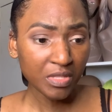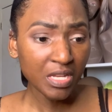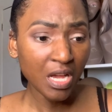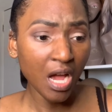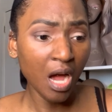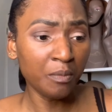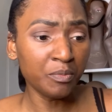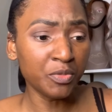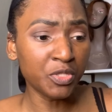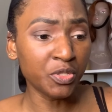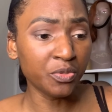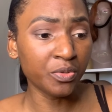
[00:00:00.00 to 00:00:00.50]

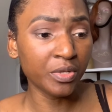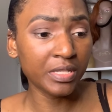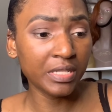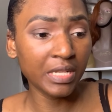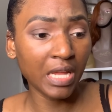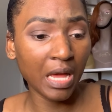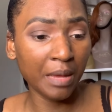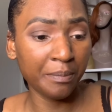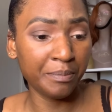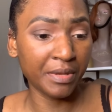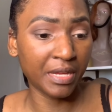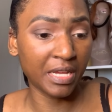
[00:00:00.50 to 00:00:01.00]
I'm doing
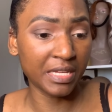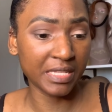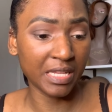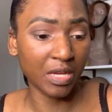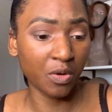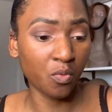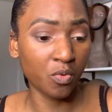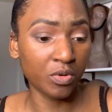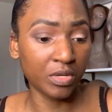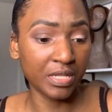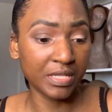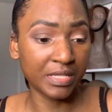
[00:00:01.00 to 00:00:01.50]
that because I
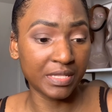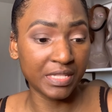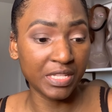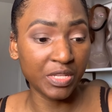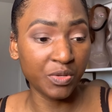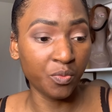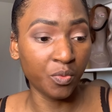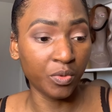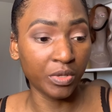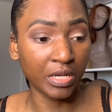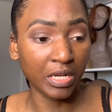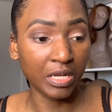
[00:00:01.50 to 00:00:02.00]
wanna see
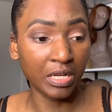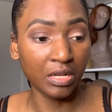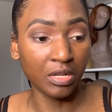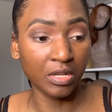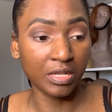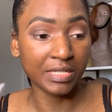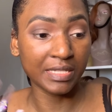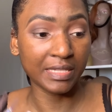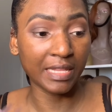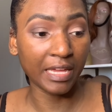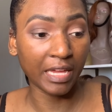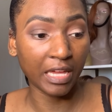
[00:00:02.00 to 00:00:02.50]
what it
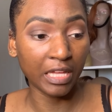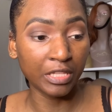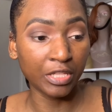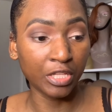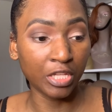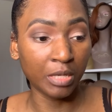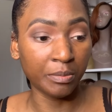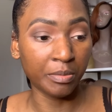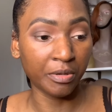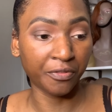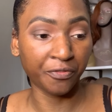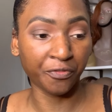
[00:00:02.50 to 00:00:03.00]
looks like a
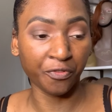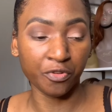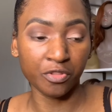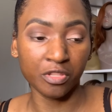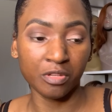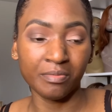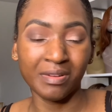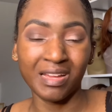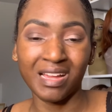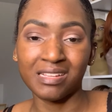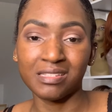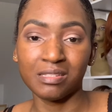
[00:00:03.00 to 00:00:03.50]
little bit further
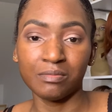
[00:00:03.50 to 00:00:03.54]
back.